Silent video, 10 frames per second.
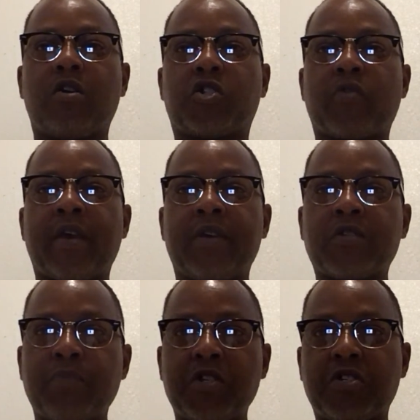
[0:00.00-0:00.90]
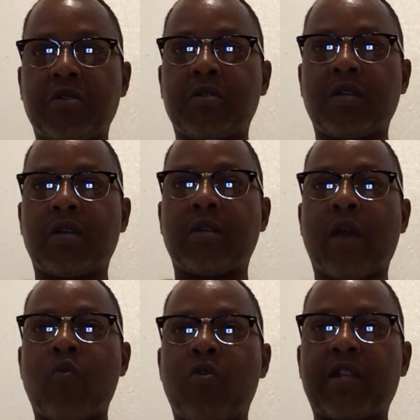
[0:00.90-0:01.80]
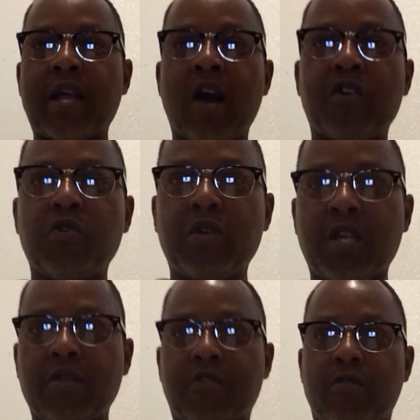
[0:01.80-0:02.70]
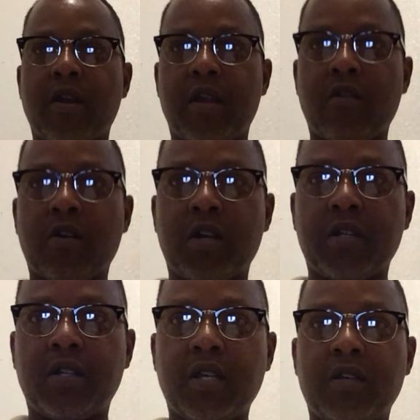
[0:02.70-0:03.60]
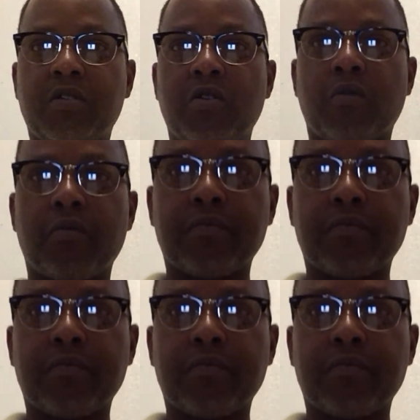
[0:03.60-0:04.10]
transmissions that won't allow you to give credit or good deeds due.